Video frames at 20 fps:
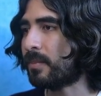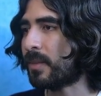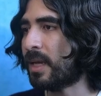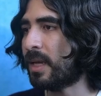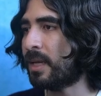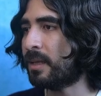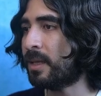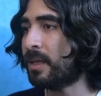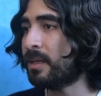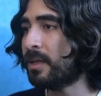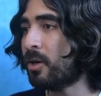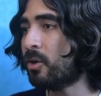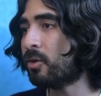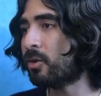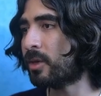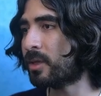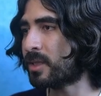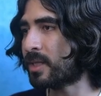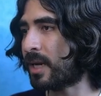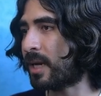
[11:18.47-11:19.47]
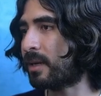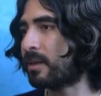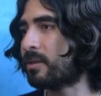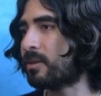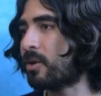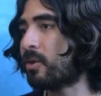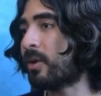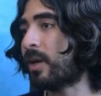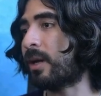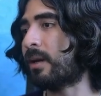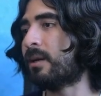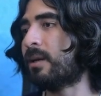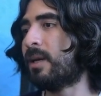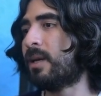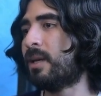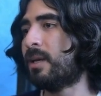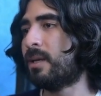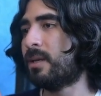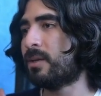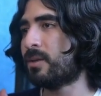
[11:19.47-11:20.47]
And then the ogre attacks. Okay.
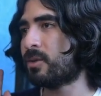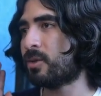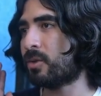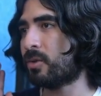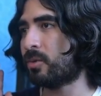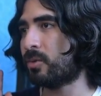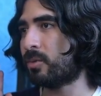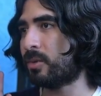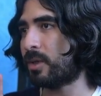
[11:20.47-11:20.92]
So